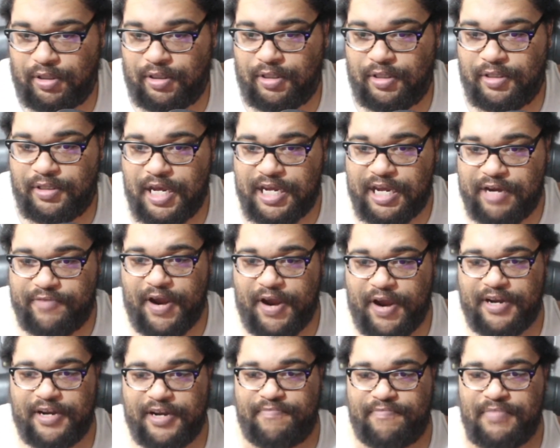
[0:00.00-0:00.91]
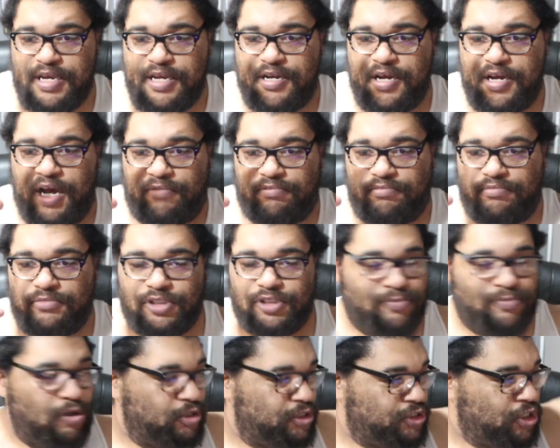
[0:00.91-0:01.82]
They get ready to meet up.
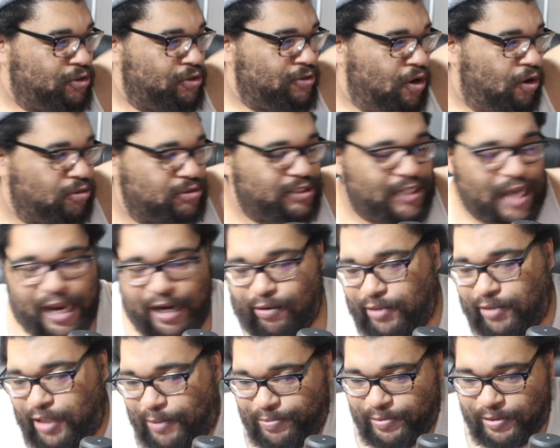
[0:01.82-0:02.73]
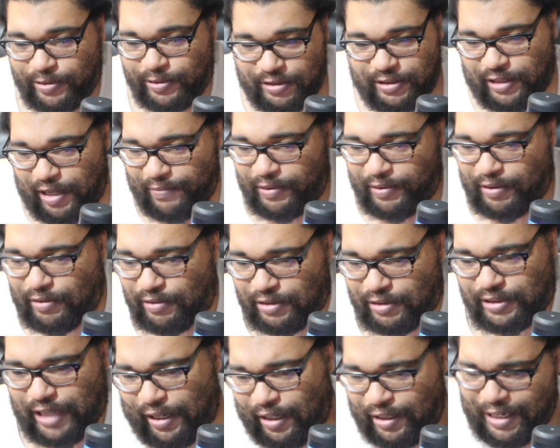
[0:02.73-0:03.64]
Samoa Joe all tangled up and
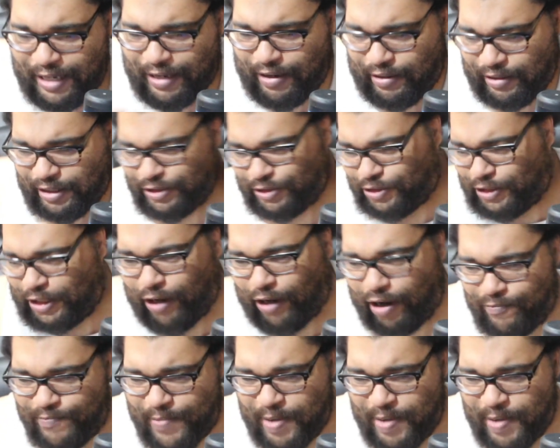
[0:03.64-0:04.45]
get the shit off me,